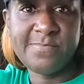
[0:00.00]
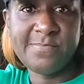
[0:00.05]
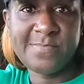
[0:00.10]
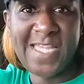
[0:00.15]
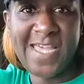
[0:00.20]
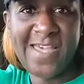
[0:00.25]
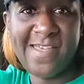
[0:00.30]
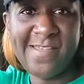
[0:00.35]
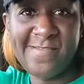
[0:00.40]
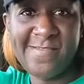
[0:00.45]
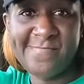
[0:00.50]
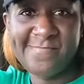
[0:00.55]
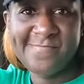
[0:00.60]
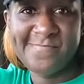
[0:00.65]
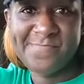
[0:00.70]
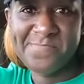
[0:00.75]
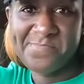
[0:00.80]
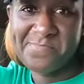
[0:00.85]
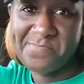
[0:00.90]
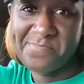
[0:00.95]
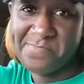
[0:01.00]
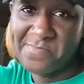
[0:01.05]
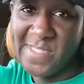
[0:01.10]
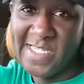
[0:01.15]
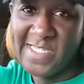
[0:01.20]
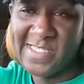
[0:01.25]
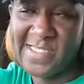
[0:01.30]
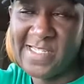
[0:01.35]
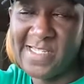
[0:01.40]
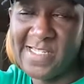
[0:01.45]
Okay?
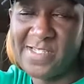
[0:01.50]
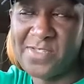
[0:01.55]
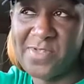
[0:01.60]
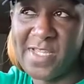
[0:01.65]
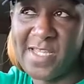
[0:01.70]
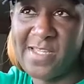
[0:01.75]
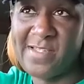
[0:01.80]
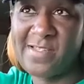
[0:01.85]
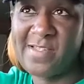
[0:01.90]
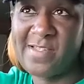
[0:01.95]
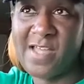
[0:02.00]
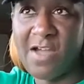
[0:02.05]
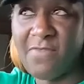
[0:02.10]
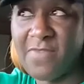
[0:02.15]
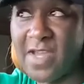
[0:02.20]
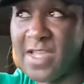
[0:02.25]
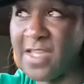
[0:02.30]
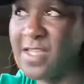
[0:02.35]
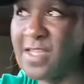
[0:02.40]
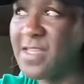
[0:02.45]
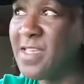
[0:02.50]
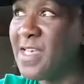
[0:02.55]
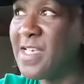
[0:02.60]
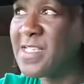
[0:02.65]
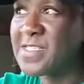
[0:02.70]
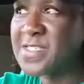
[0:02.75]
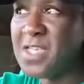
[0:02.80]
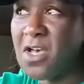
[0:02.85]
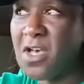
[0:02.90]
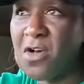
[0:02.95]
Let's not do that. All right.
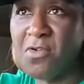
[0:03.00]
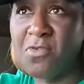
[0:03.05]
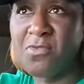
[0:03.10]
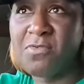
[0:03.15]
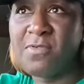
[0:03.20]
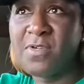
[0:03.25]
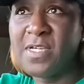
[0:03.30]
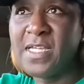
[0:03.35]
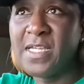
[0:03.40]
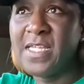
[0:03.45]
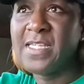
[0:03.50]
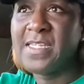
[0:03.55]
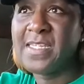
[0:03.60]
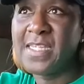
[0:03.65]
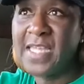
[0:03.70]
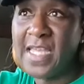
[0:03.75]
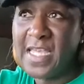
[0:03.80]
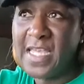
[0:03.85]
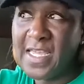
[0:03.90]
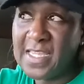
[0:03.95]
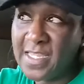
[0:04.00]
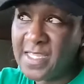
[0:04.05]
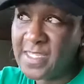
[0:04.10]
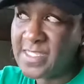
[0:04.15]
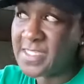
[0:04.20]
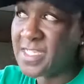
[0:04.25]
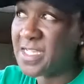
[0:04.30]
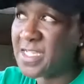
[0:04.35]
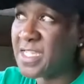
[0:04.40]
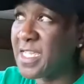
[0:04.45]
So,
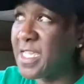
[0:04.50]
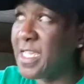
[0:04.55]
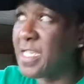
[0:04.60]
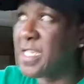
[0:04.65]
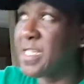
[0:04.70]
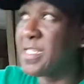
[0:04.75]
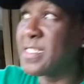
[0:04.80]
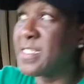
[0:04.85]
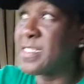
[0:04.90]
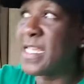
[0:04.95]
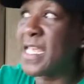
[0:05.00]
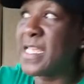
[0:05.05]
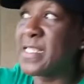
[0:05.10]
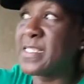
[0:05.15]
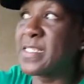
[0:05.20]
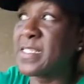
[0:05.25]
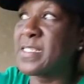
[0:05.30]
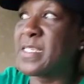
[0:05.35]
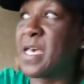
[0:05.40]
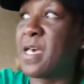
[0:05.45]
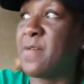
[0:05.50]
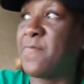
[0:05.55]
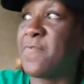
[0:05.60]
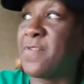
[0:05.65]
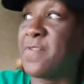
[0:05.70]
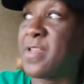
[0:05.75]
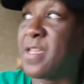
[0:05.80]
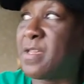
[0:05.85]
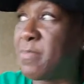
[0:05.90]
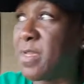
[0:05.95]
ladies, again, take the time
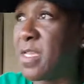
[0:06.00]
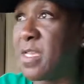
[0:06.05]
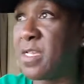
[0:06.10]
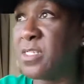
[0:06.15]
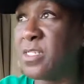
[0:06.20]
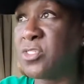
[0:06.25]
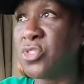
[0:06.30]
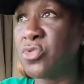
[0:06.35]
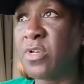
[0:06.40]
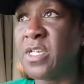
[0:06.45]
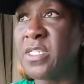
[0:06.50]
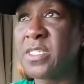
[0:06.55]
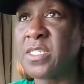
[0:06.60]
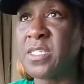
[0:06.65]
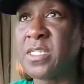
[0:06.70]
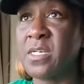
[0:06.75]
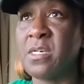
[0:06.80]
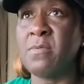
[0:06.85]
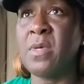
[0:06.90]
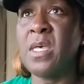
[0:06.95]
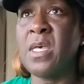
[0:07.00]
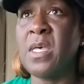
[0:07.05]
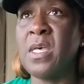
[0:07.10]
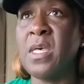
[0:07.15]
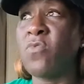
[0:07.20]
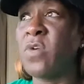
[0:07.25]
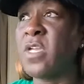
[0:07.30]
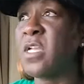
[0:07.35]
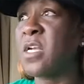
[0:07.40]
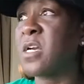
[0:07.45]
for that man. Dress up.
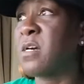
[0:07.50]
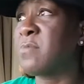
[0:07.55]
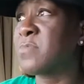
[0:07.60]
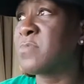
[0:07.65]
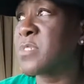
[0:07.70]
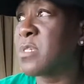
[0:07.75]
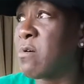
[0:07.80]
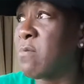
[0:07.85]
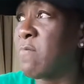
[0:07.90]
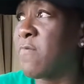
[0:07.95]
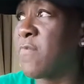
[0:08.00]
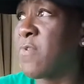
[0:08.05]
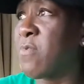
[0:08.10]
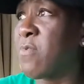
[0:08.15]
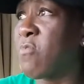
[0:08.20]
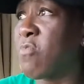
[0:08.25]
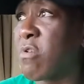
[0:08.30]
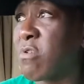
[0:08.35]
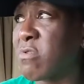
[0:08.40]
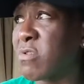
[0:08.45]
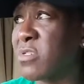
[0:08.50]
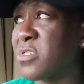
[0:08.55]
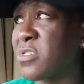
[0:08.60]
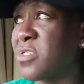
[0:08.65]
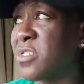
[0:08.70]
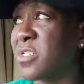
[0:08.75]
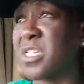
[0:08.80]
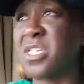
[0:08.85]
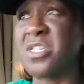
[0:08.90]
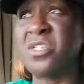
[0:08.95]
When he comes home from work,
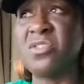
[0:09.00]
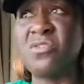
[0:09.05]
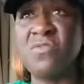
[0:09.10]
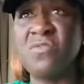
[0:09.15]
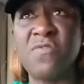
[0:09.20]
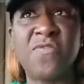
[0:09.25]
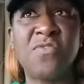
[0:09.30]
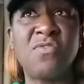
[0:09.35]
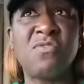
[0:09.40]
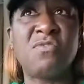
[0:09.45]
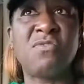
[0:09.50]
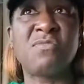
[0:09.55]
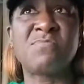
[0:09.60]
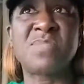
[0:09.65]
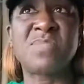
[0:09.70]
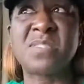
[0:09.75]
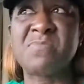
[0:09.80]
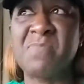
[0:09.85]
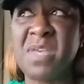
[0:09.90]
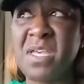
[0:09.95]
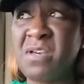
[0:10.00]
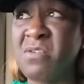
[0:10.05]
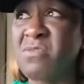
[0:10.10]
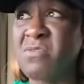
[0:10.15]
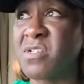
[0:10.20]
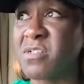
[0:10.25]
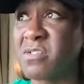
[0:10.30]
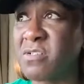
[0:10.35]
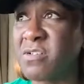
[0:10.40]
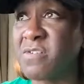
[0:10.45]
look cute for him. Smell
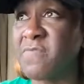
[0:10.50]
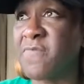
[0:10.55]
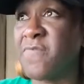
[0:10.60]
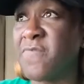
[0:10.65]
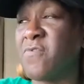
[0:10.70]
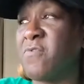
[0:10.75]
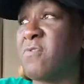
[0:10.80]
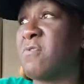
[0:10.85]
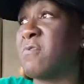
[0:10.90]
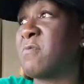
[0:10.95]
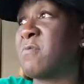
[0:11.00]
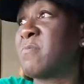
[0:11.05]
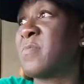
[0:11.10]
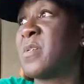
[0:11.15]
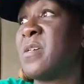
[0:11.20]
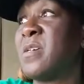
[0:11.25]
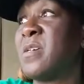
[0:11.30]
good for him.